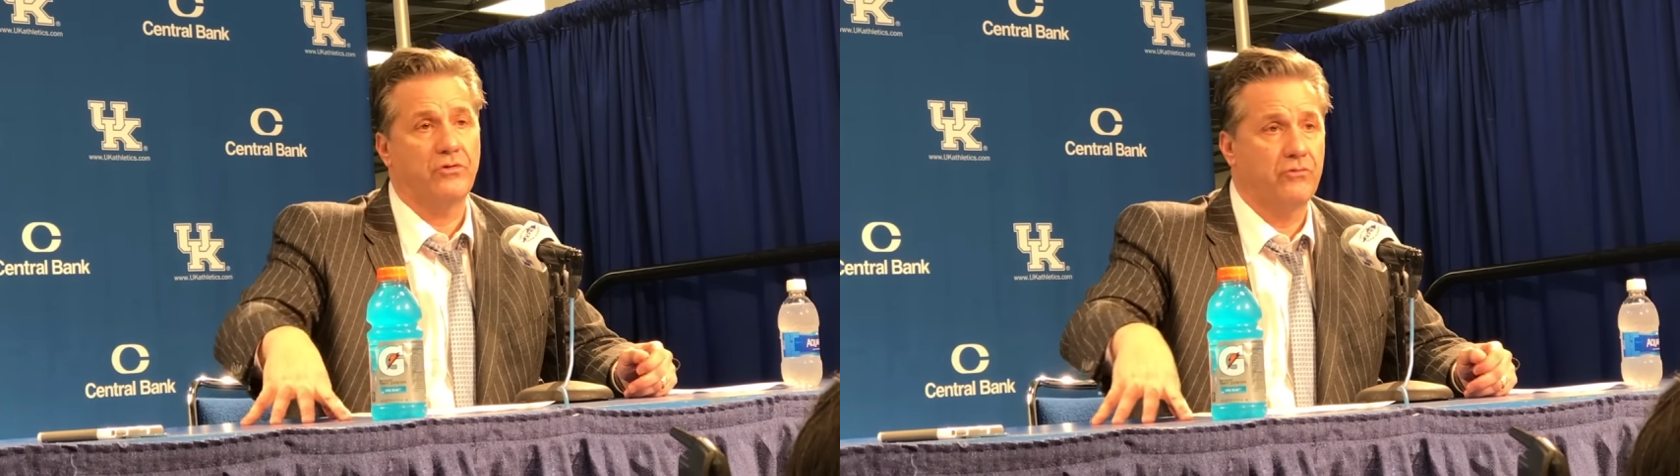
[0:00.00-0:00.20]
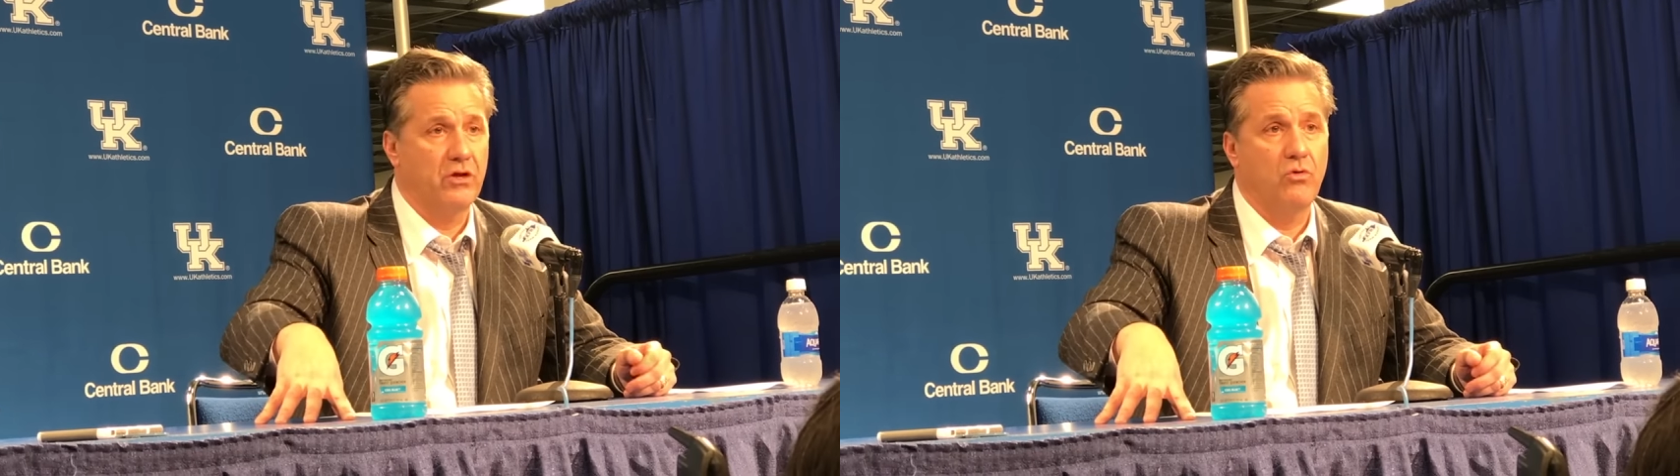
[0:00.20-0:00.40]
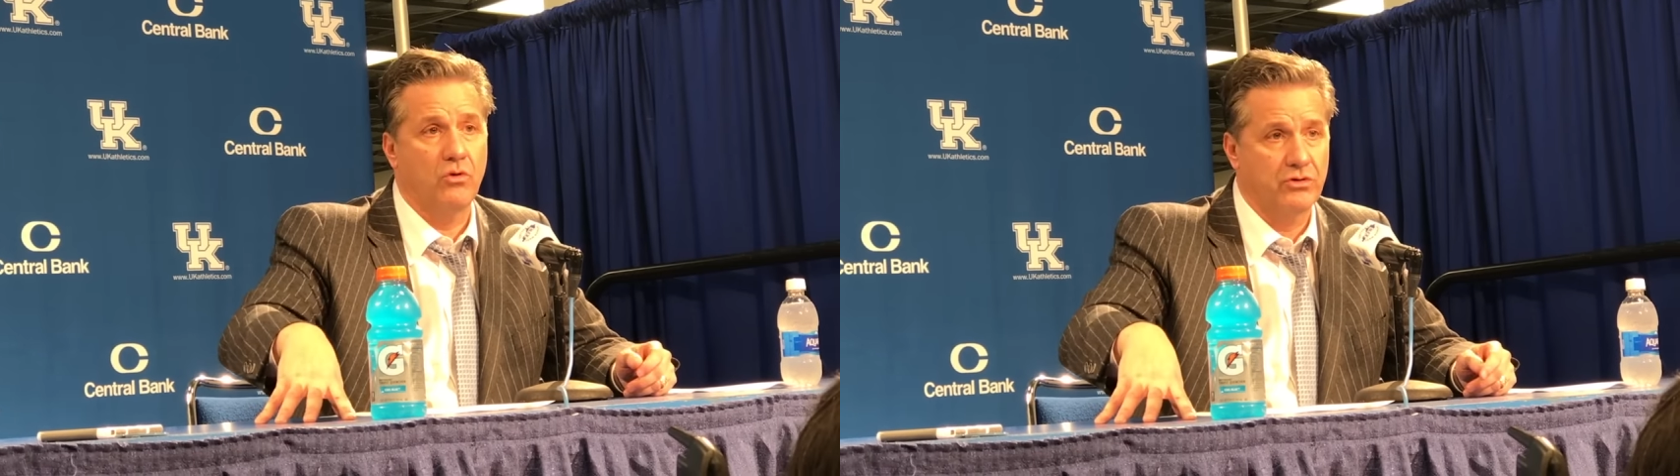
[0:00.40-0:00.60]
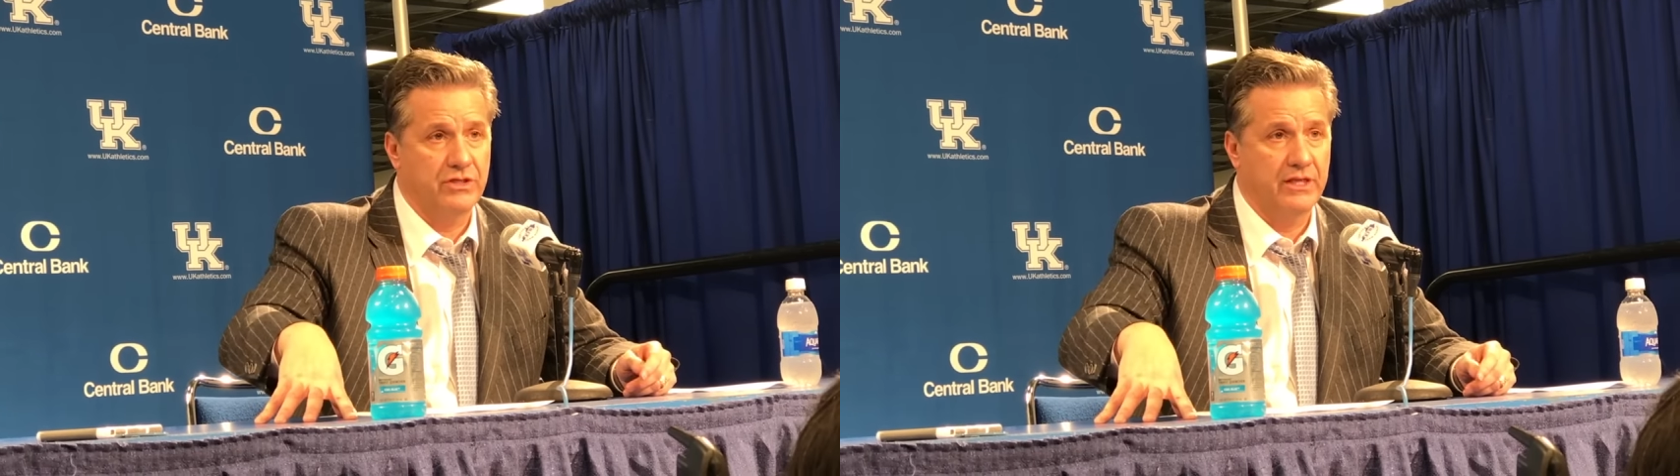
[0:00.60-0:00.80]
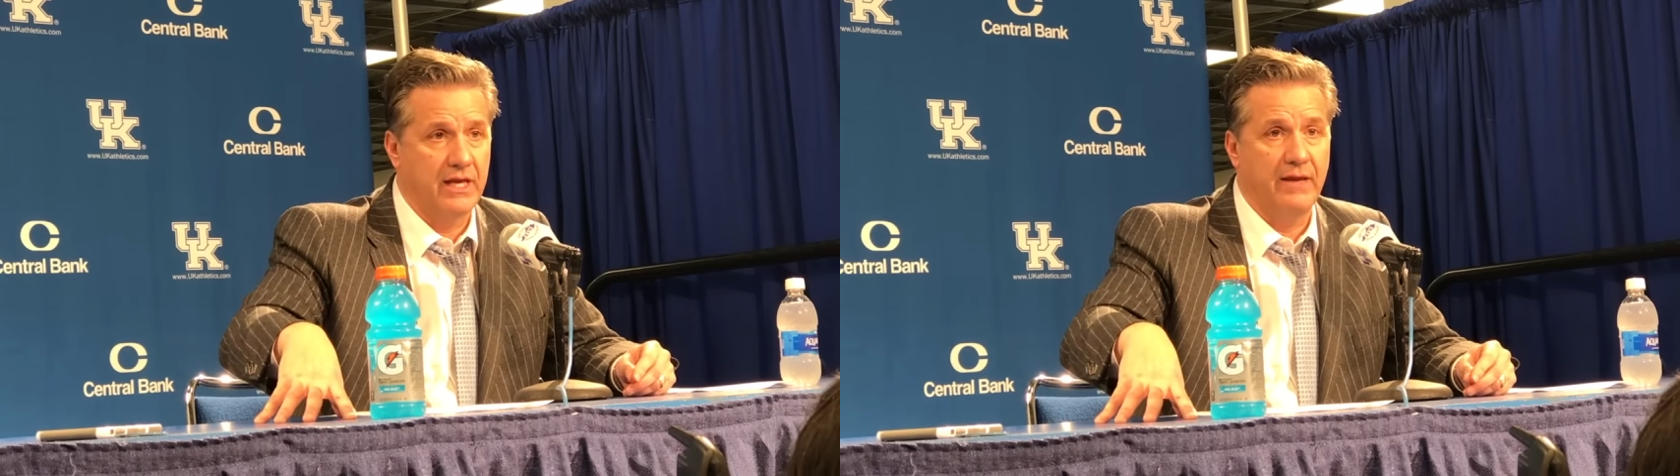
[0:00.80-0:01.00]
three
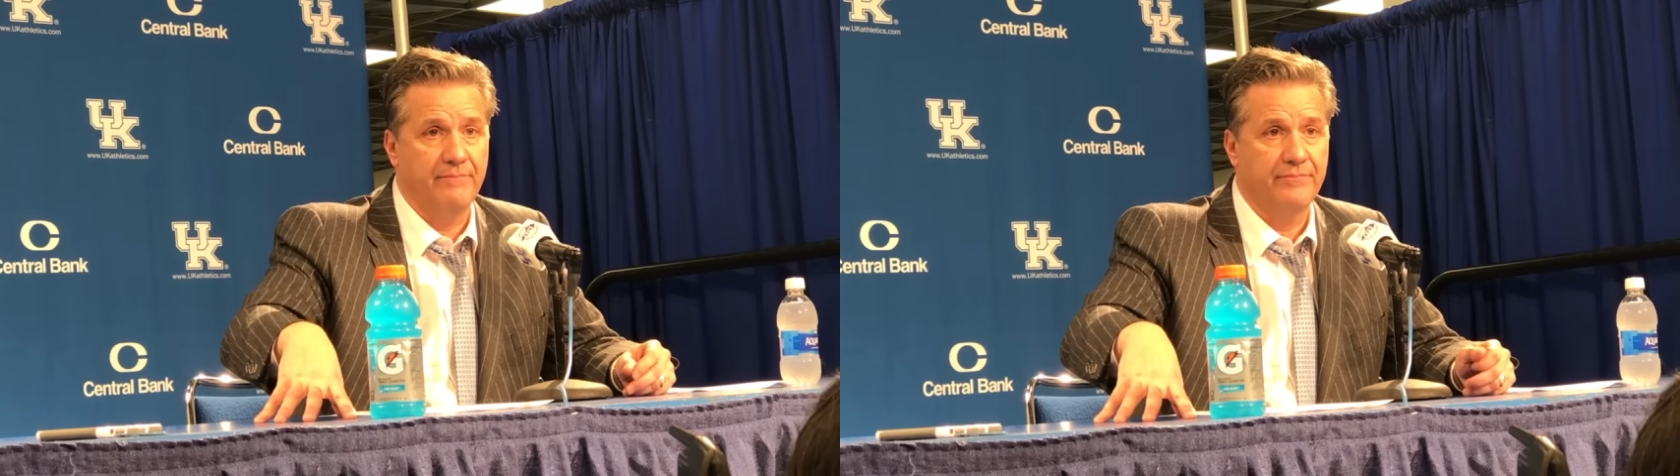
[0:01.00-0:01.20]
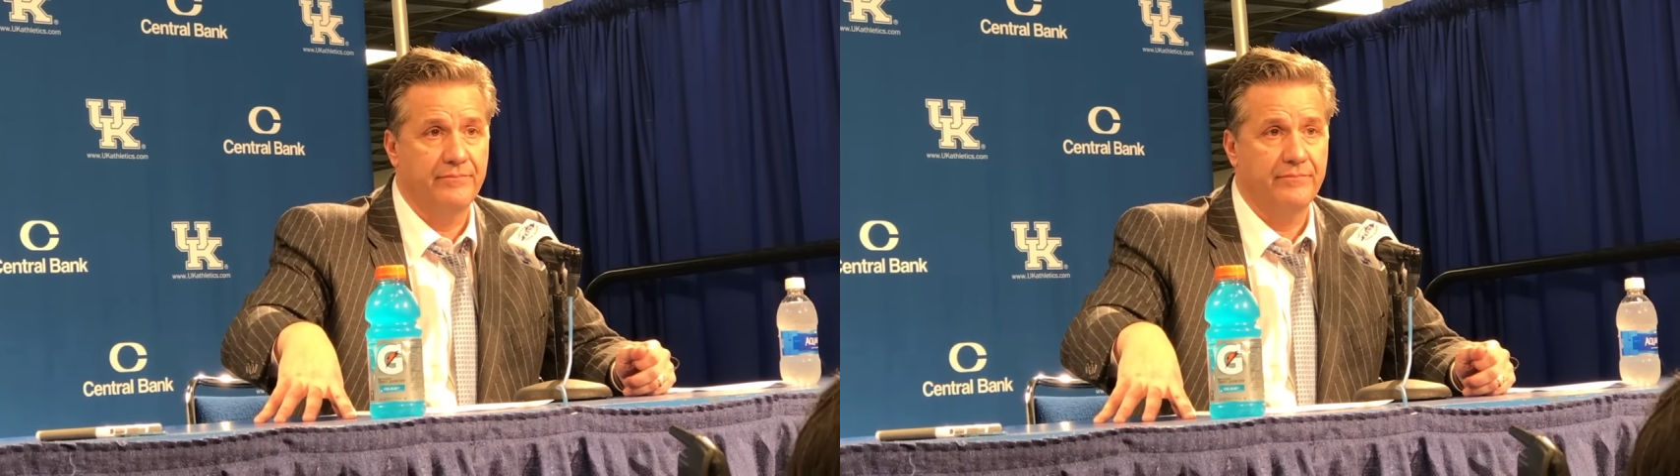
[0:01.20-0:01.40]
quarters of the game.